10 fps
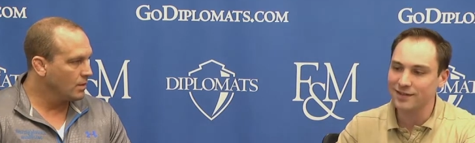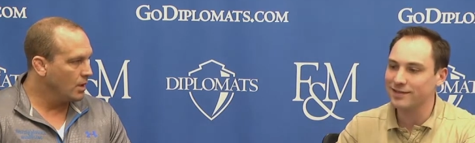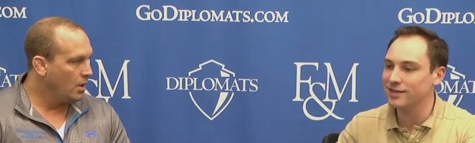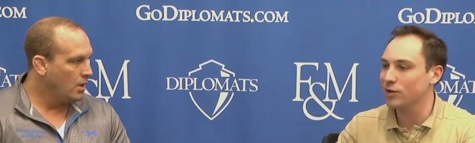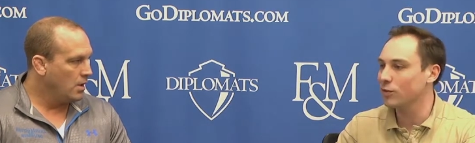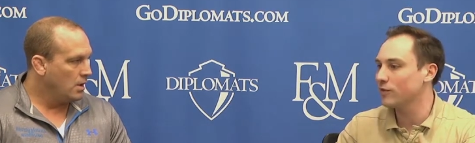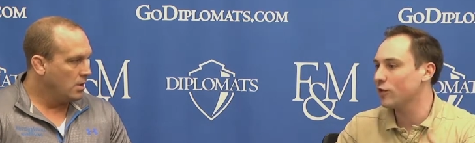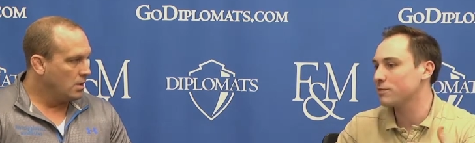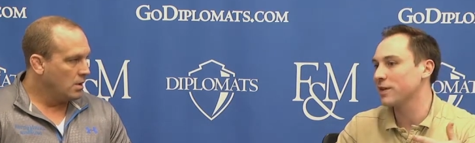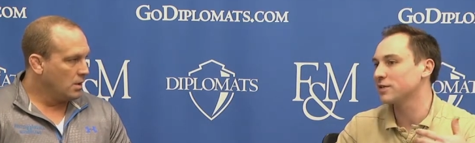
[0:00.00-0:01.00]
Speaker 1: of, you know, we've
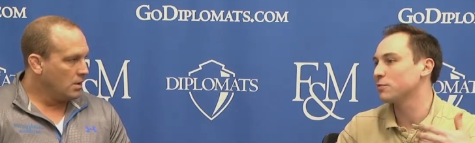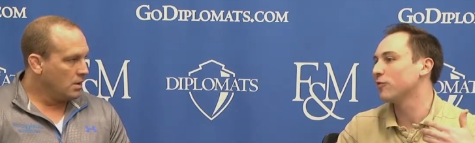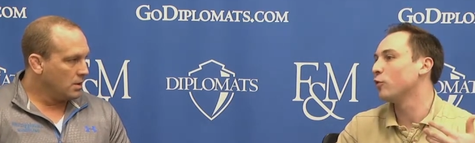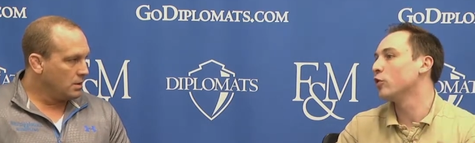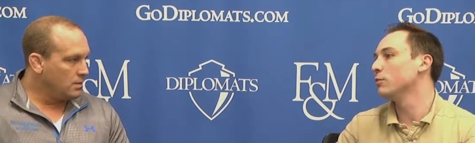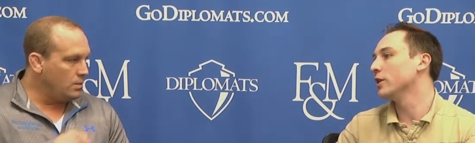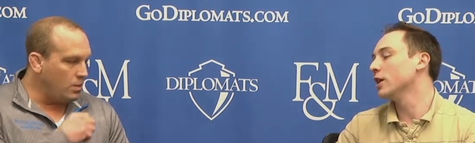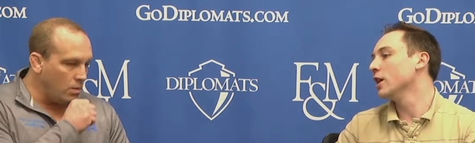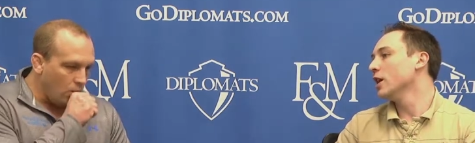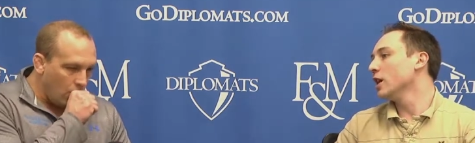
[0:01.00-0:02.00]
talked about this before, but,
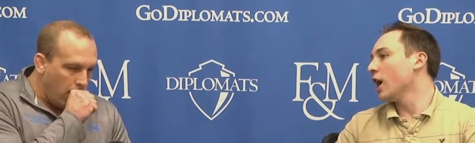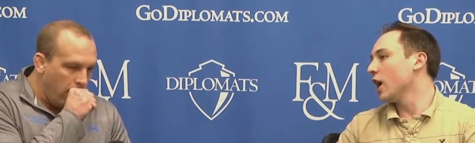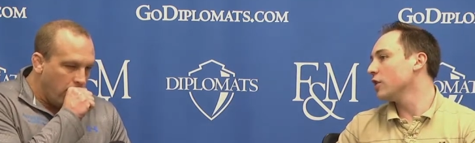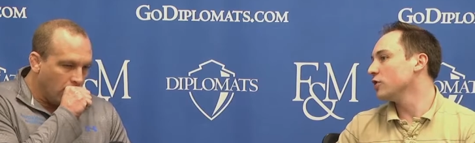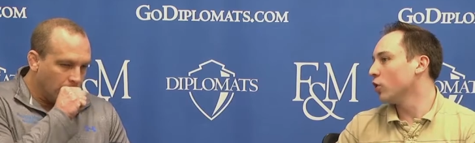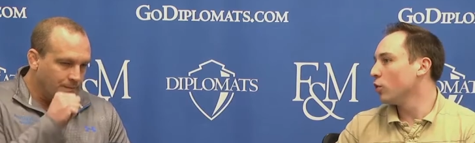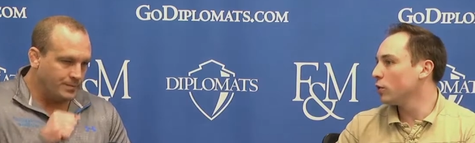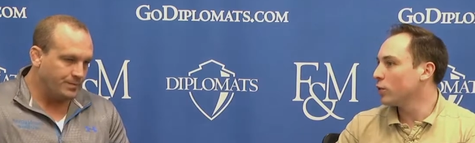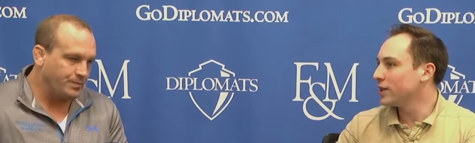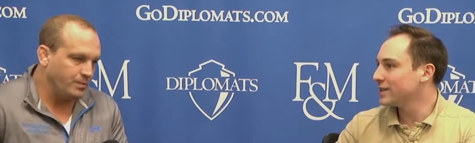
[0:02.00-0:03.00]
uh, you know, what,
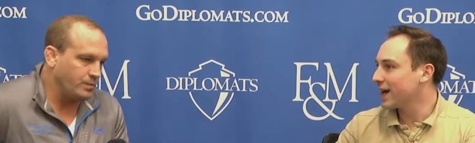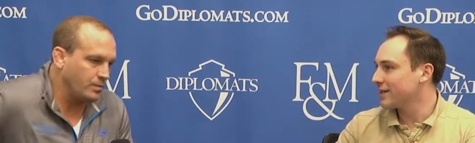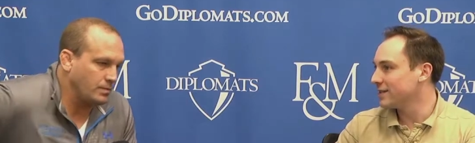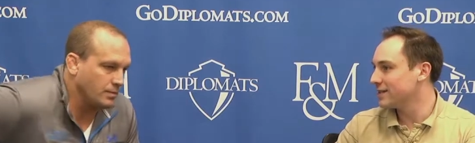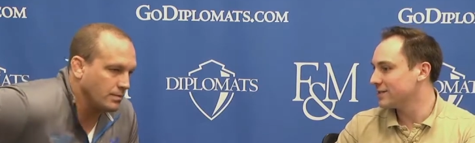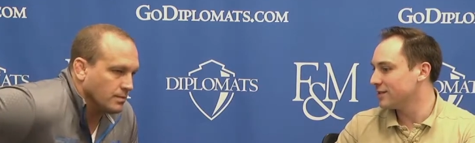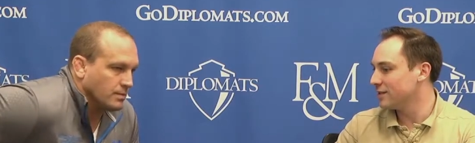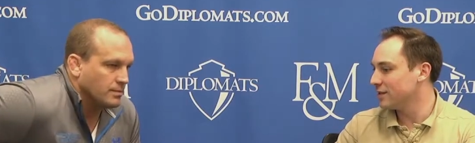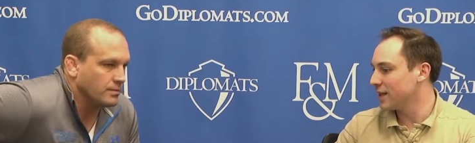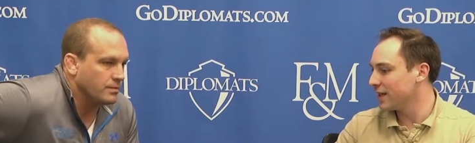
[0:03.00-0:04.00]
what exactly does, do
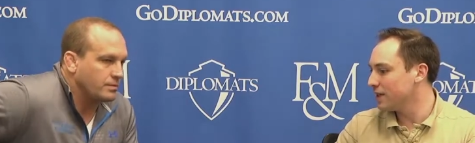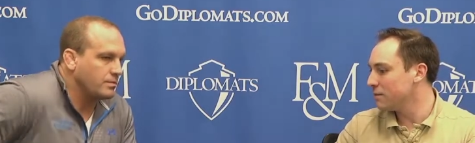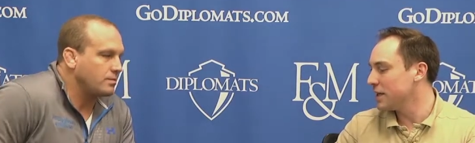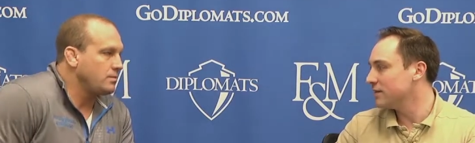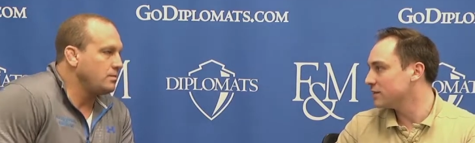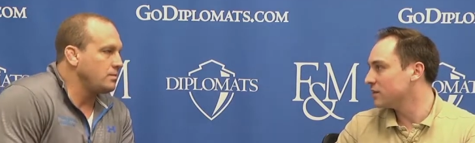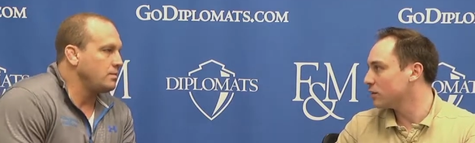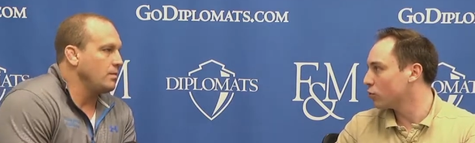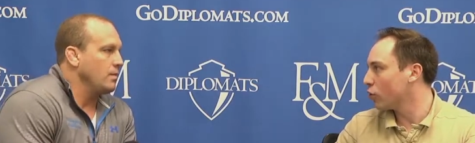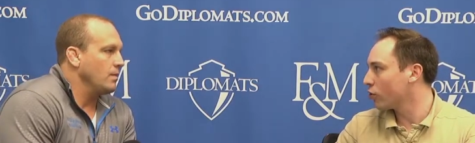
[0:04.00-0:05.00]
you think he means to the
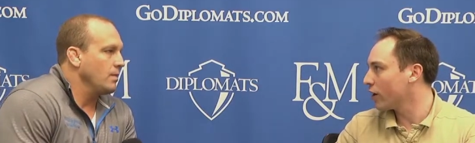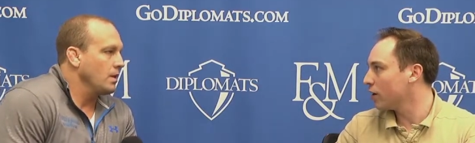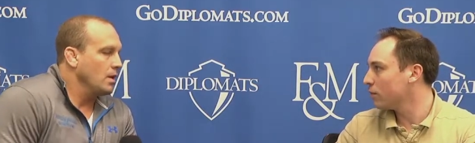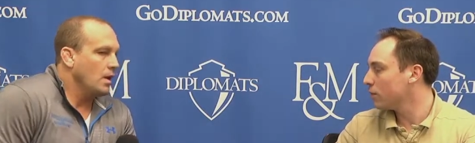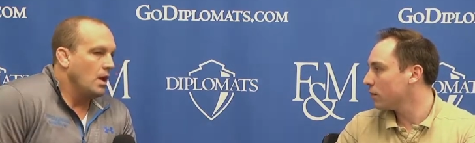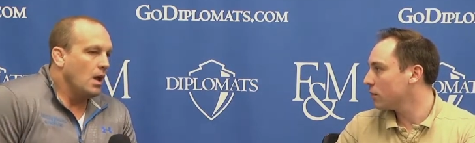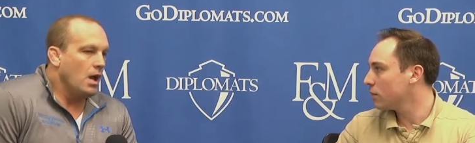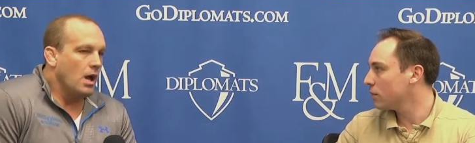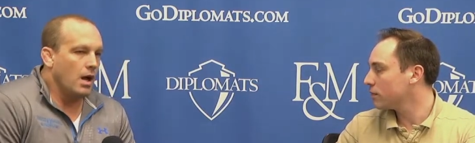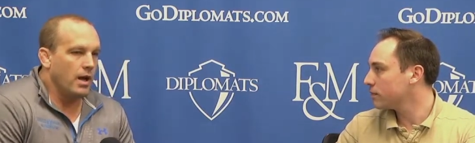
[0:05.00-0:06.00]
program?
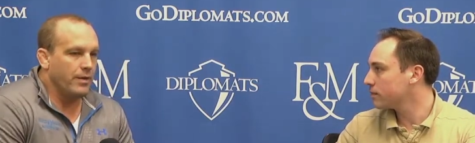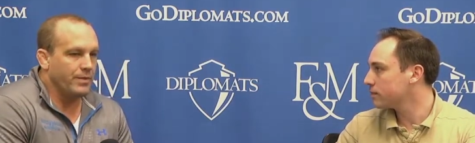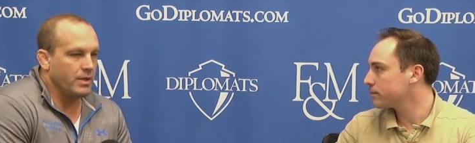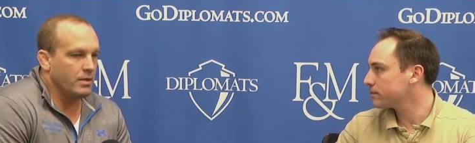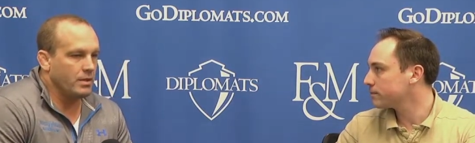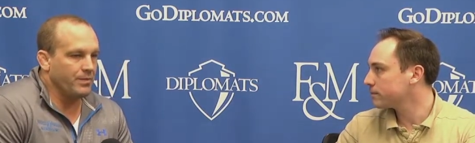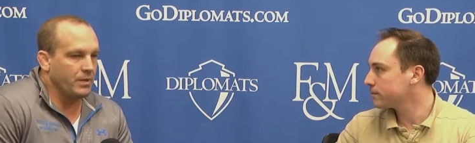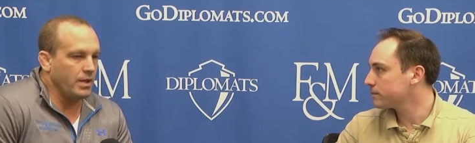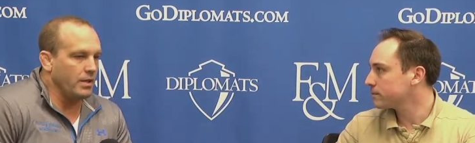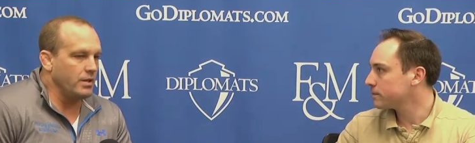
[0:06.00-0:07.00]
Speaker 2: Um,
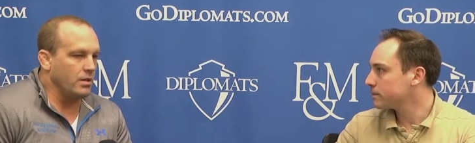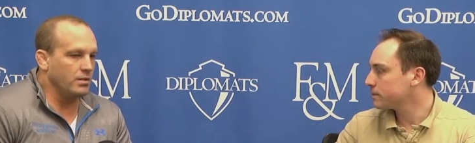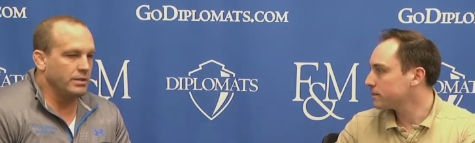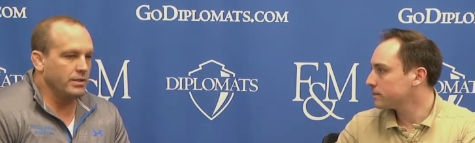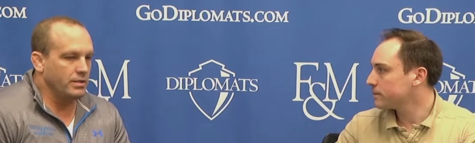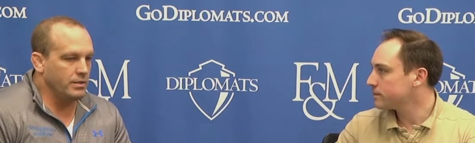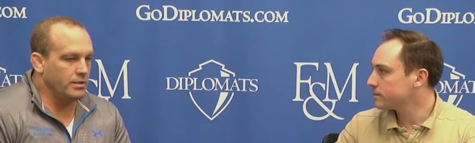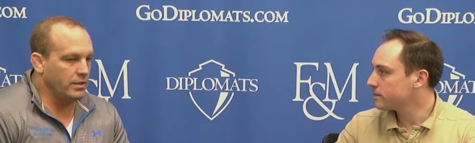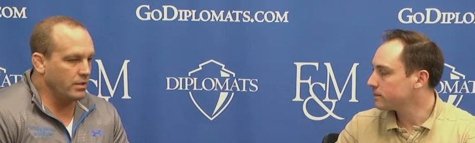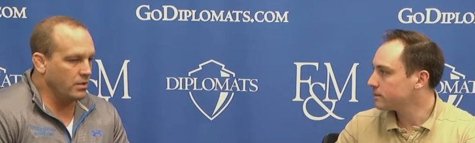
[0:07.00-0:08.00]
yeah, you know,
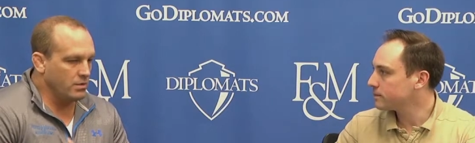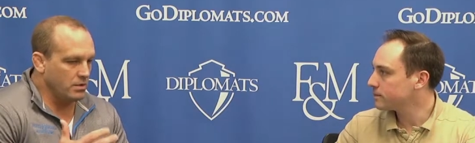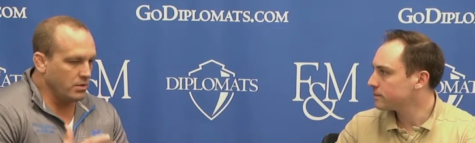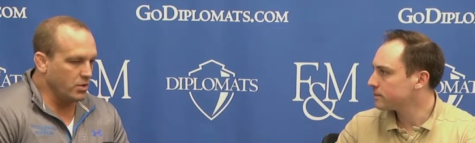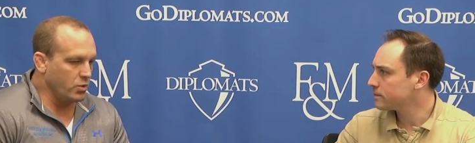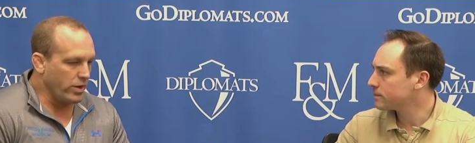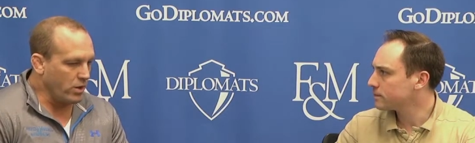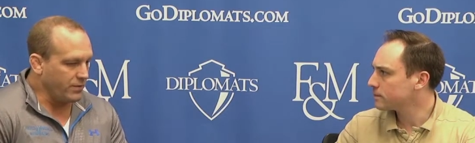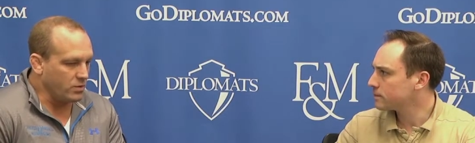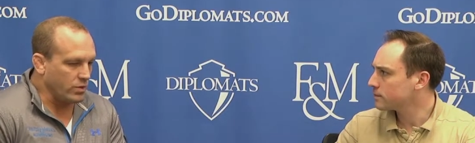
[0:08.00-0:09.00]
like you you read
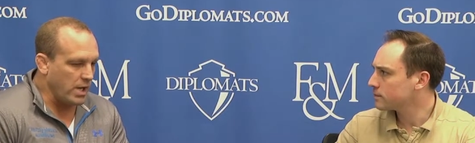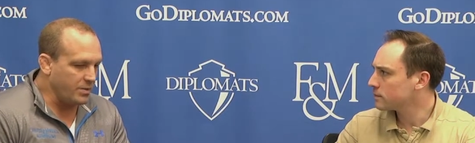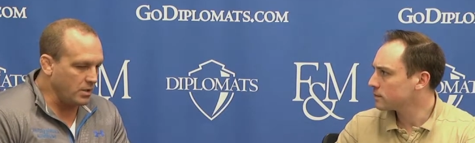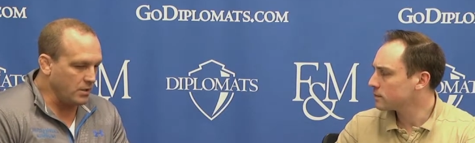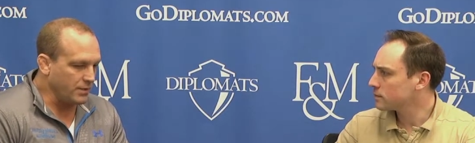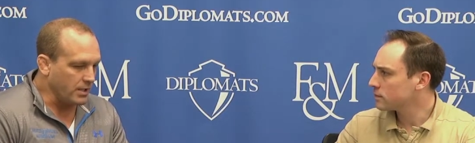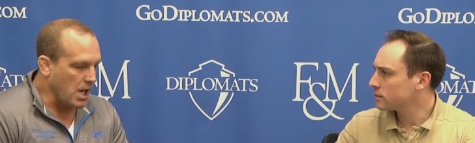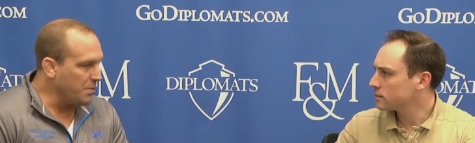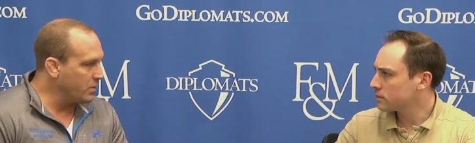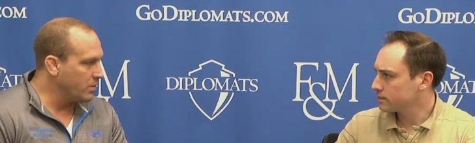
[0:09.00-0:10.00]
off his rap sheet of
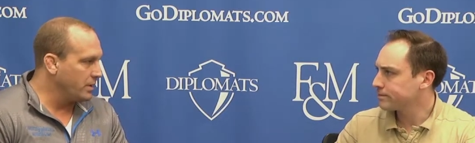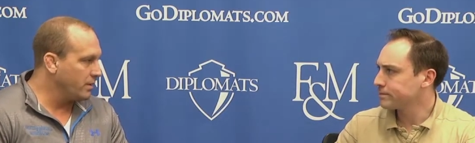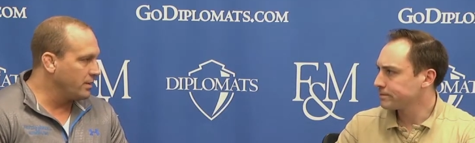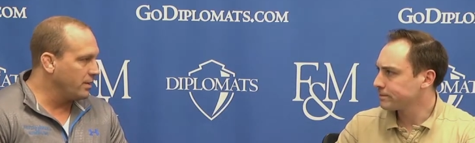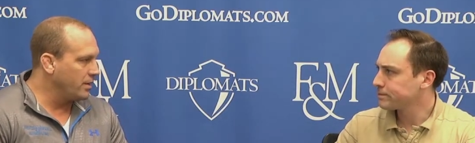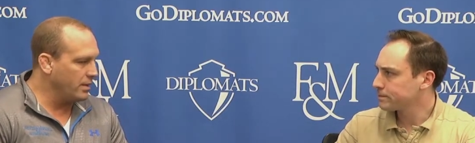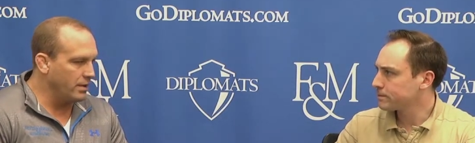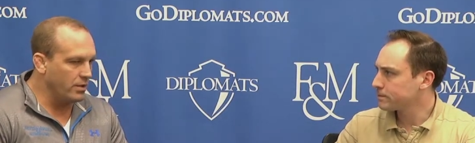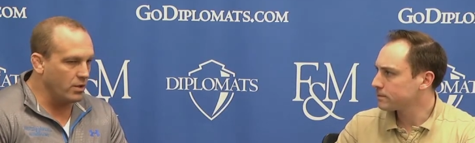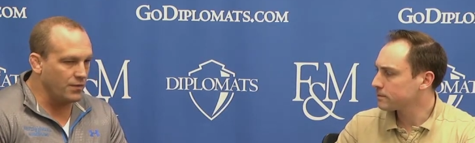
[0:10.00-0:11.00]
accomplishments, and, and,
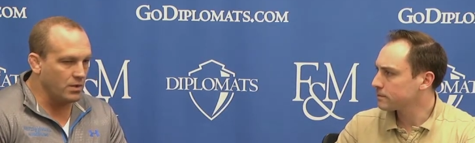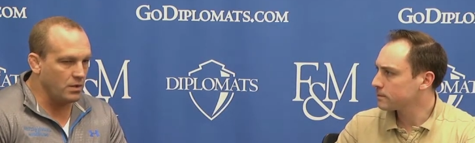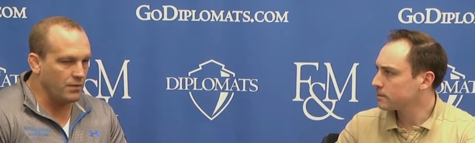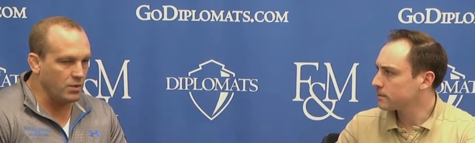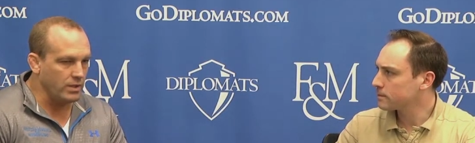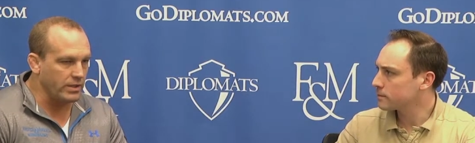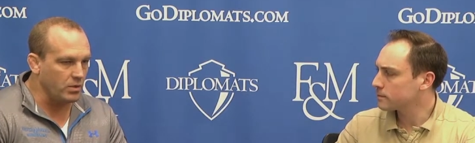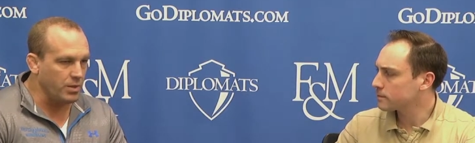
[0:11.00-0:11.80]
you know if you if you look at his